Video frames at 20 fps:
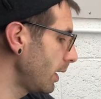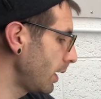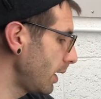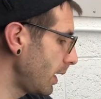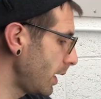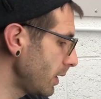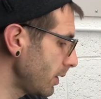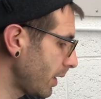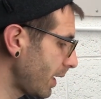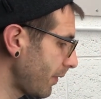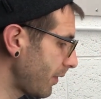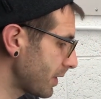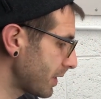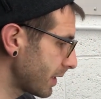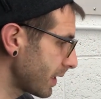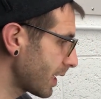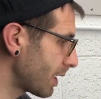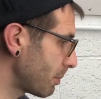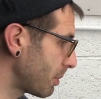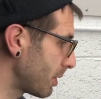you'll have it
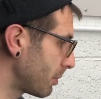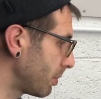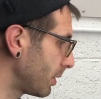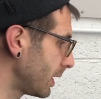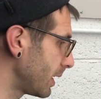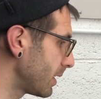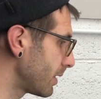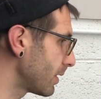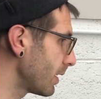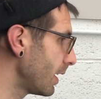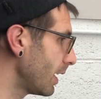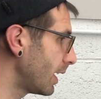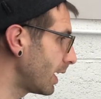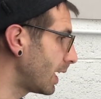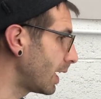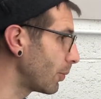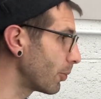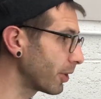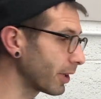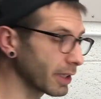set up in a place
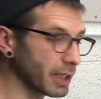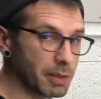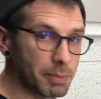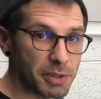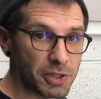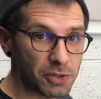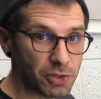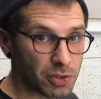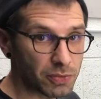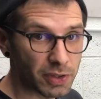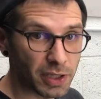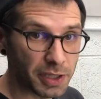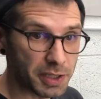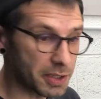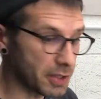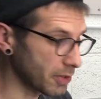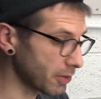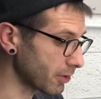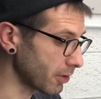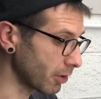where it can be sort of
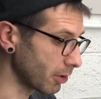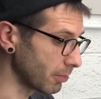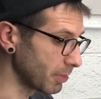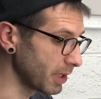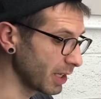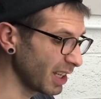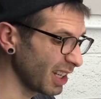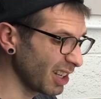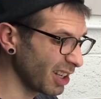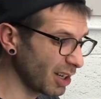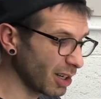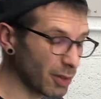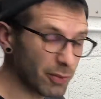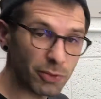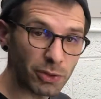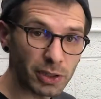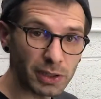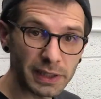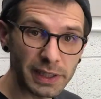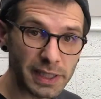undisturbed
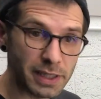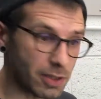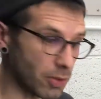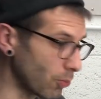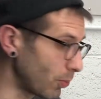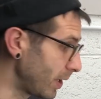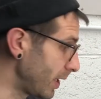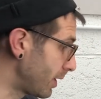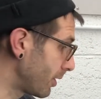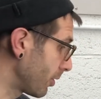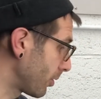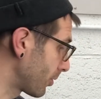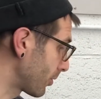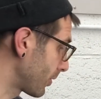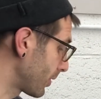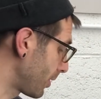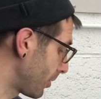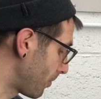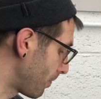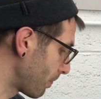for at least a week or
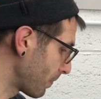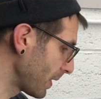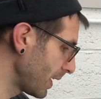so.